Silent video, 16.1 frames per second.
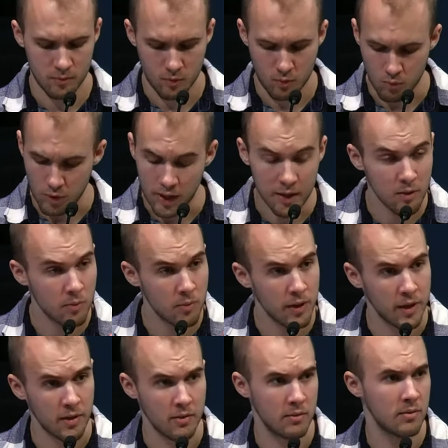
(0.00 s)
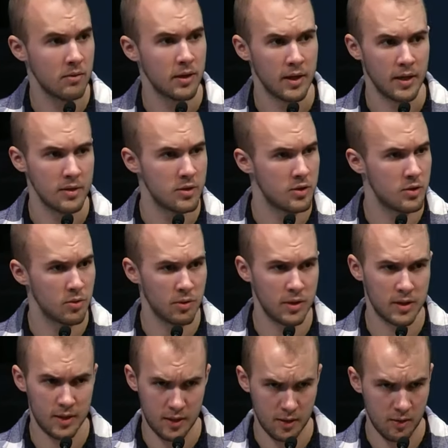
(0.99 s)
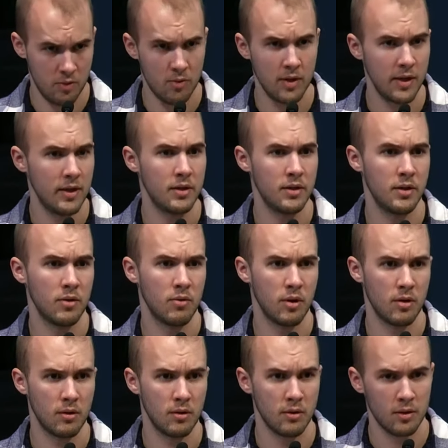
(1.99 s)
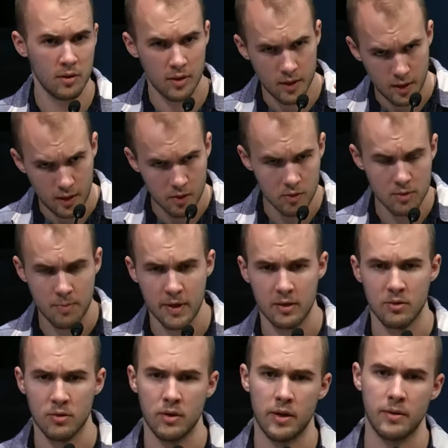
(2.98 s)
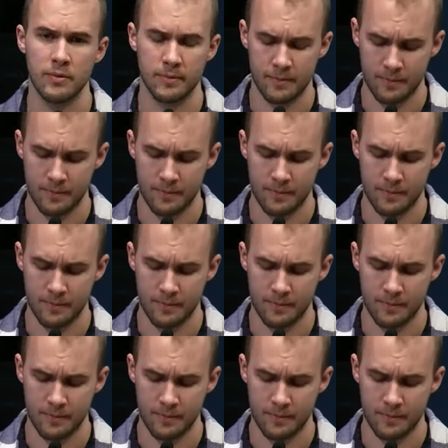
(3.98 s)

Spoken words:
Right away, as soon as he knew he had done wrong, he goes back to God.